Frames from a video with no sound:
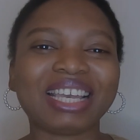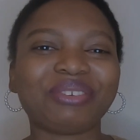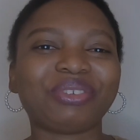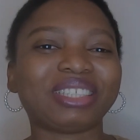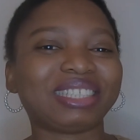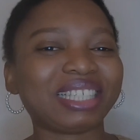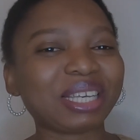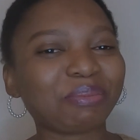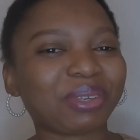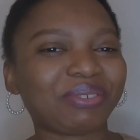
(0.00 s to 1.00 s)
If you're
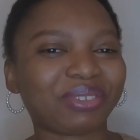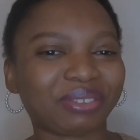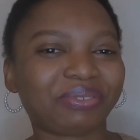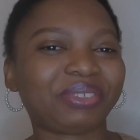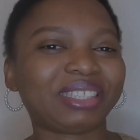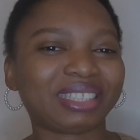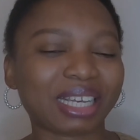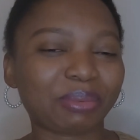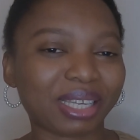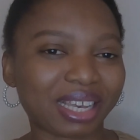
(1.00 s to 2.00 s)
seeing me for the first
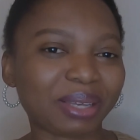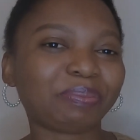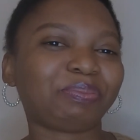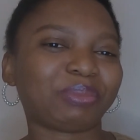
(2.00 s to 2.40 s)
time here,